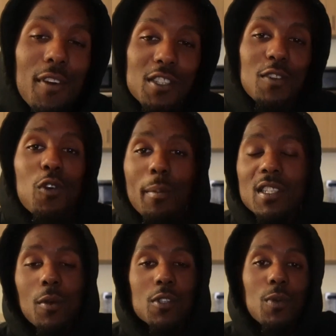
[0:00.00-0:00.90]
First and
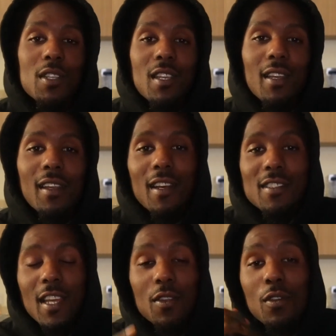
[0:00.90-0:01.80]
foremost, I just want to say, guys,
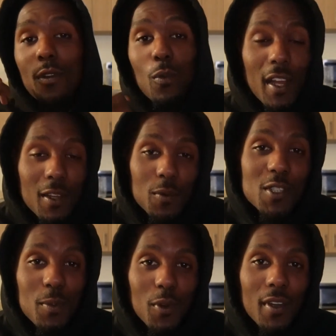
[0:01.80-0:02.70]
thank you for rocking with
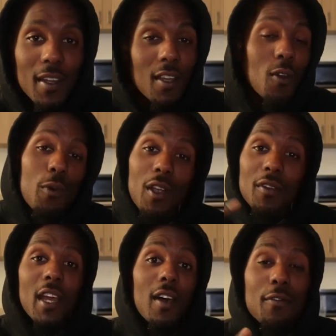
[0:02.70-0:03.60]
your boy. We are
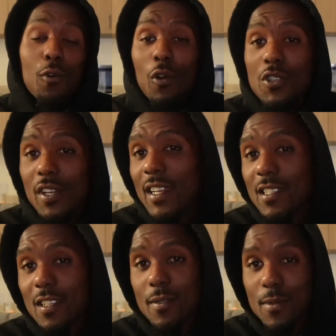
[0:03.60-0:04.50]
now at
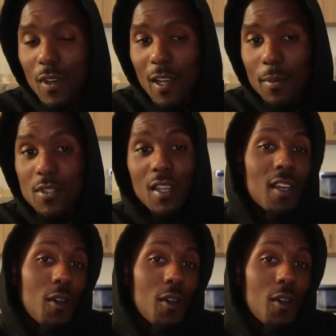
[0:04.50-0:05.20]
418 subscribers.